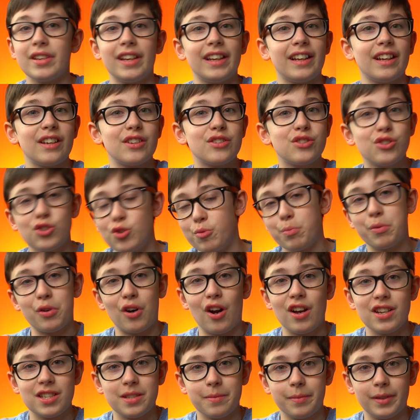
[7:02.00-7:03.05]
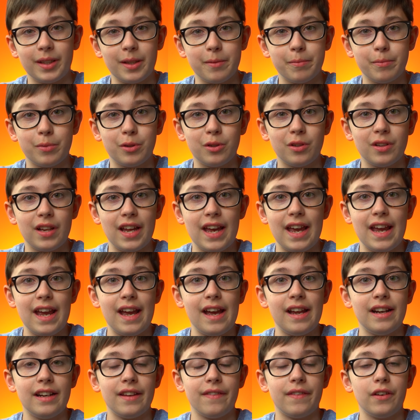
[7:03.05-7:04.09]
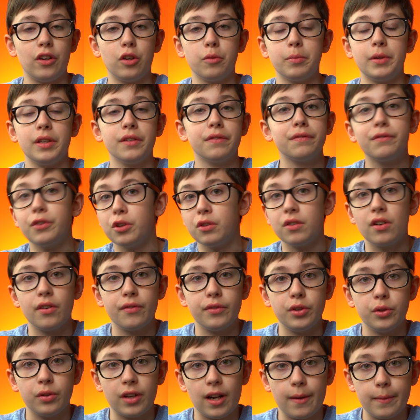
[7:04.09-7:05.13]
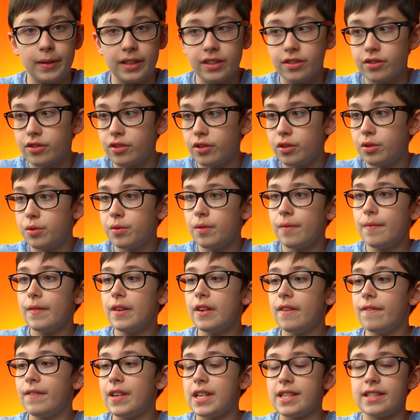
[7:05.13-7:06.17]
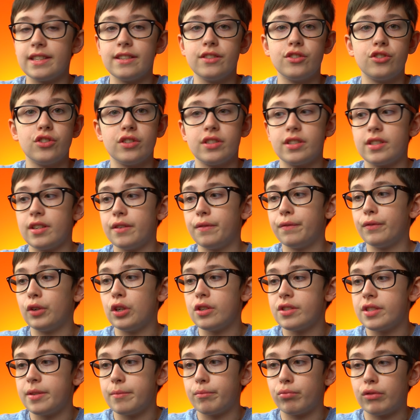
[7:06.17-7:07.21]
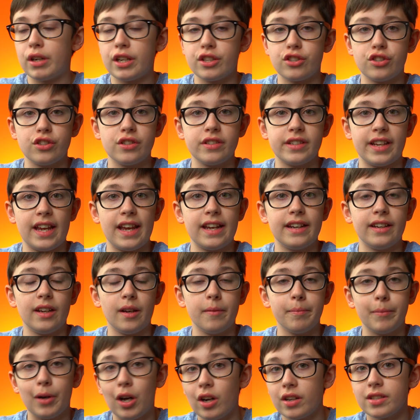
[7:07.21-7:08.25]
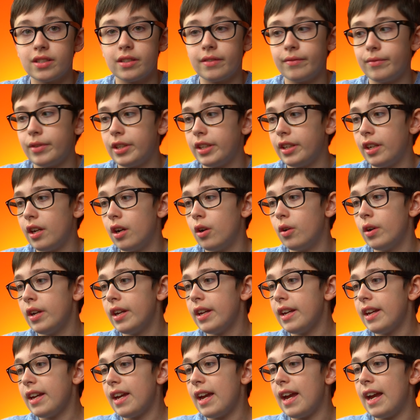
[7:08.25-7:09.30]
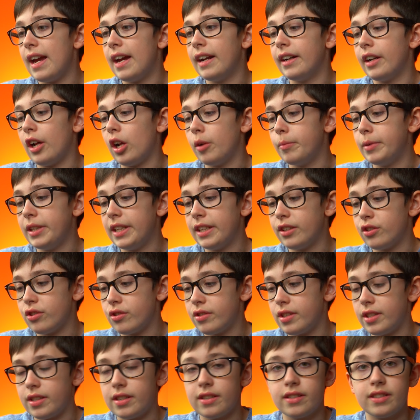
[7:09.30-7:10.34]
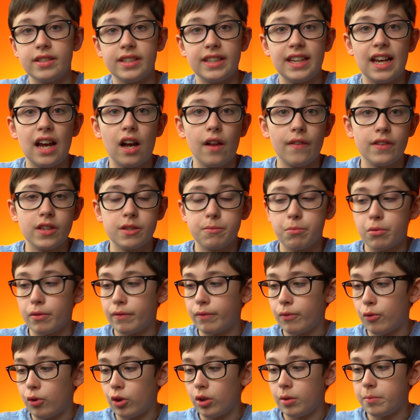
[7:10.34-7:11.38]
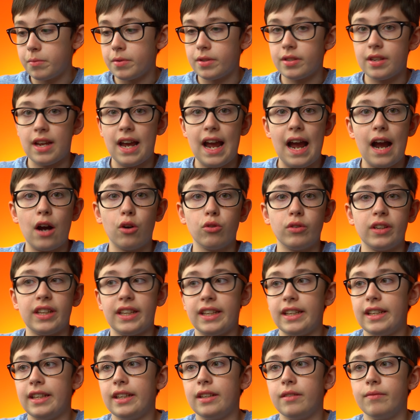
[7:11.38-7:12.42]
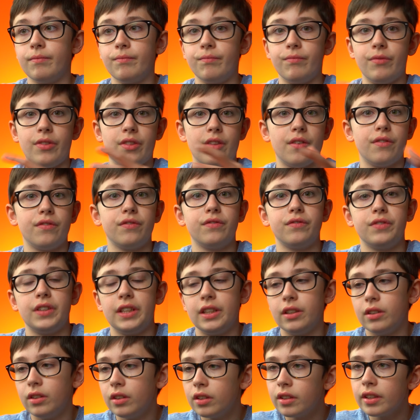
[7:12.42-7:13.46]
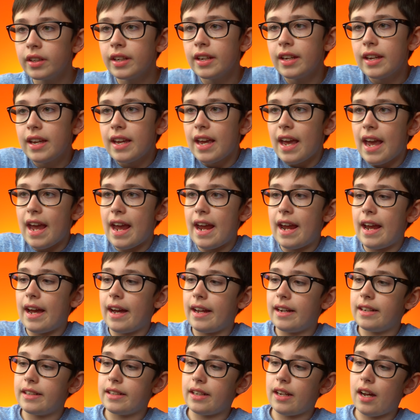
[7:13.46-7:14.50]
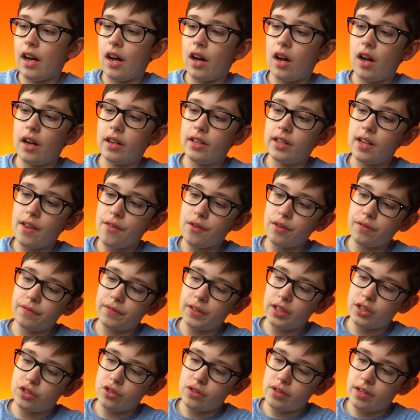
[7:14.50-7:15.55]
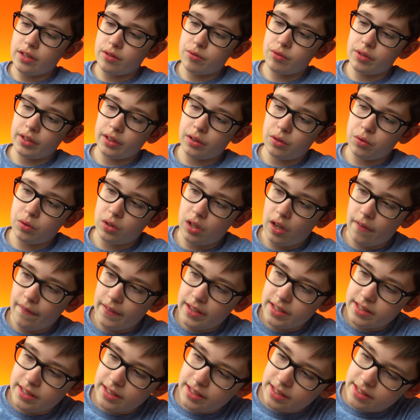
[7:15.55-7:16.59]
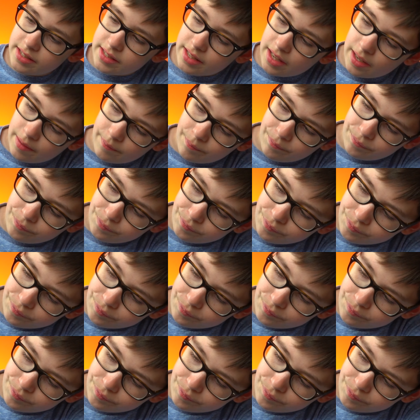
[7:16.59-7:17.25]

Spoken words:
like a super awesome gimbal, and there'll be a full review coming soon. This is just a first impressions and unboxing video, and I'll be interested to see how this performs out in the field. And another feature that's really cool on this is that